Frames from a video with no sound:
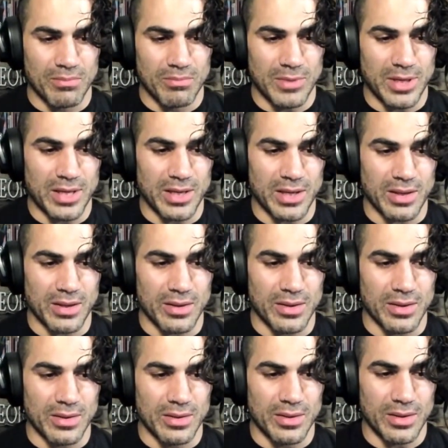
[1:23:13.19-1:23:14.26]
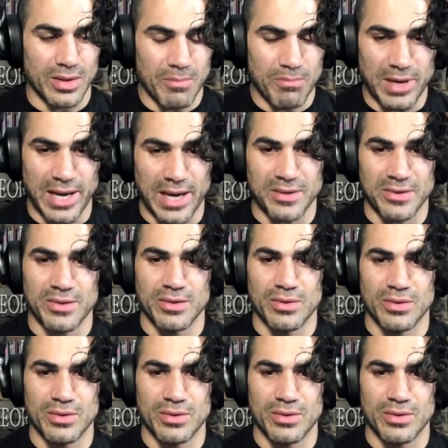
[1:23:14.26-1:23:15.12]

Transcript: making an impact,